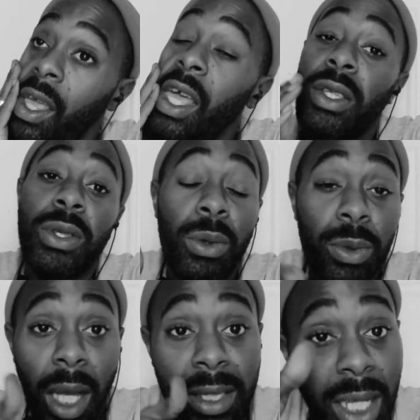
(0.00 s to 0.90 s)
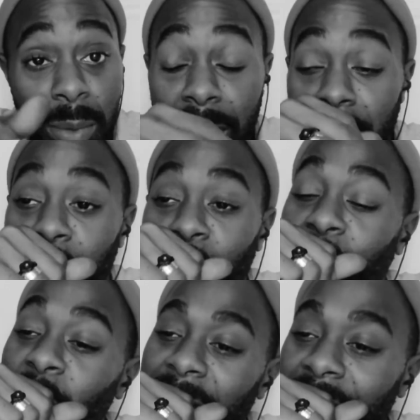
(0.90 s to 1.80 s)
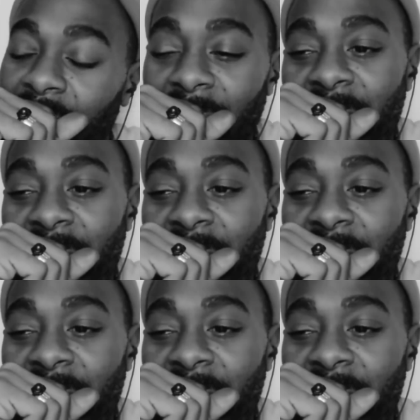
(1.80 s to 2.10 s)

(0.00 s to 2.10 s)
And so I'll stop right there real quick.